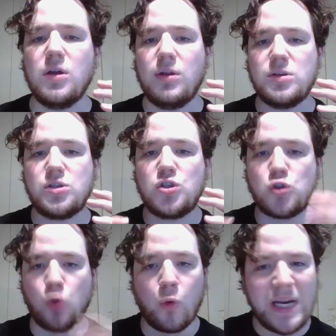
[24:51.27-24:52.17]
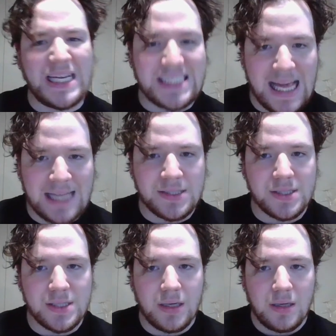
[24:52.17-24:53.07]
story sense
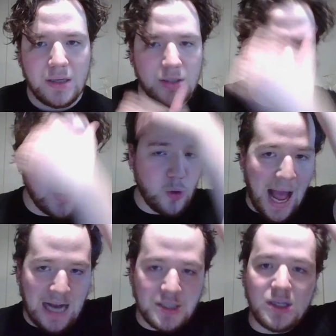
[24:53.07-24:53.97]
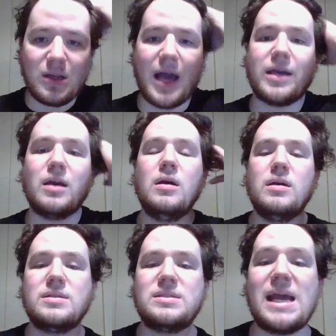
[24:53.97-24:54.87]
to actually
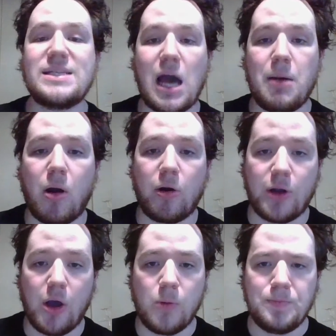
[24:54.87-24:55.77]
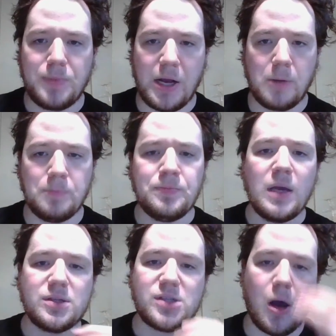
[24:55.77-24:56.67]
take down Marco. you know?
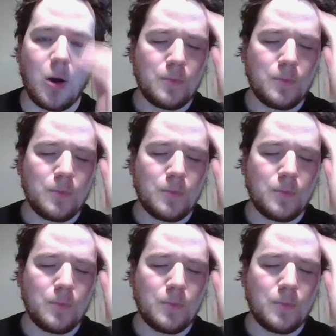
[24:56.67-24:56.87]
So